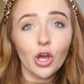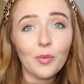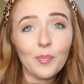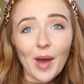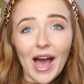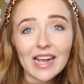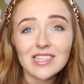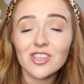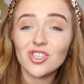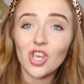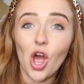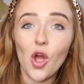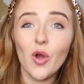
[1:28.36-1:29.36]
good backs.
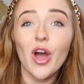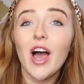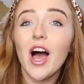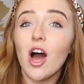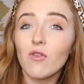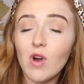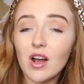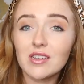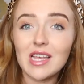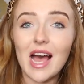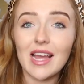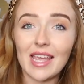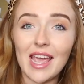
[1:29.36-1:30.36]
So a
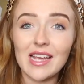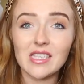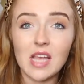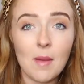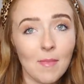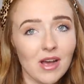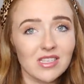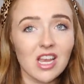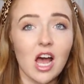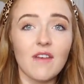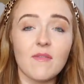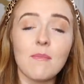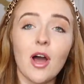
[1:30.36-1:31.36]
rucksack is a must
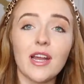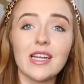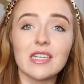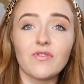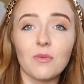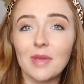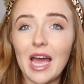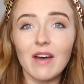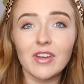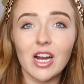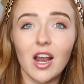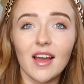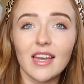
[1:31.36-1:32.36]
have. Mine is from
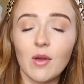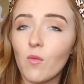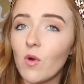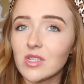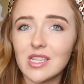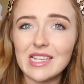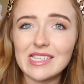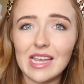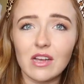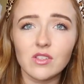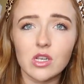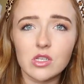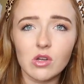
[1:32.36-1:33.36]
Calvin Klein. It was in the
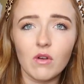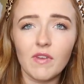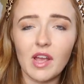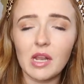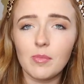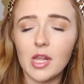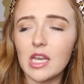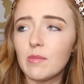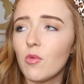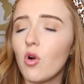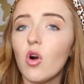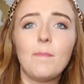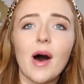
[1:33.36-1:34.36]
sale, so it's not available
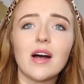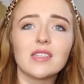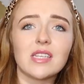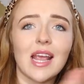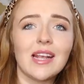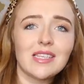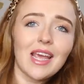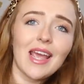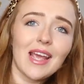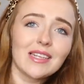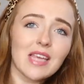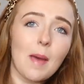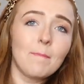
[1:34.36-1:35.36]
anymore, but it
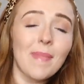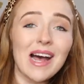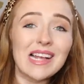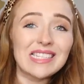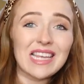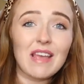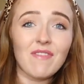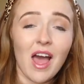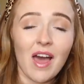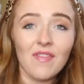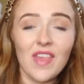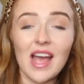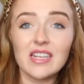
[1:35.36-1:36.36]
is massive,
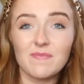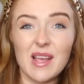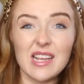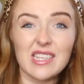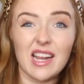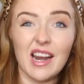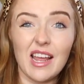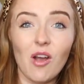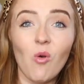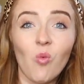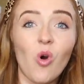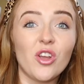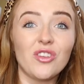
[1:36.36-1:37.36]
and that is basically
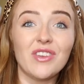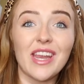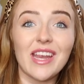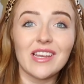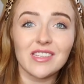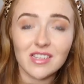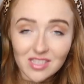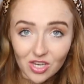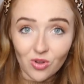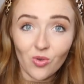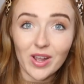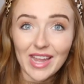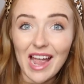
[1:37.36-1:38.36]
what you need
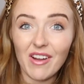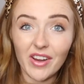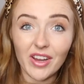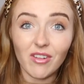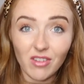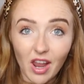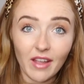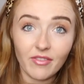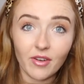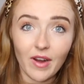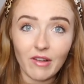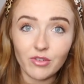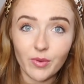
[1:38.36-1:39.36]
to carry your life
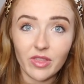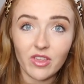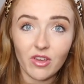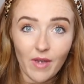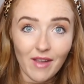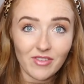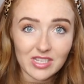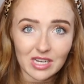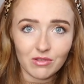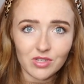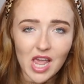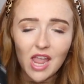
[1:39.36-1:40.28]
around with you every single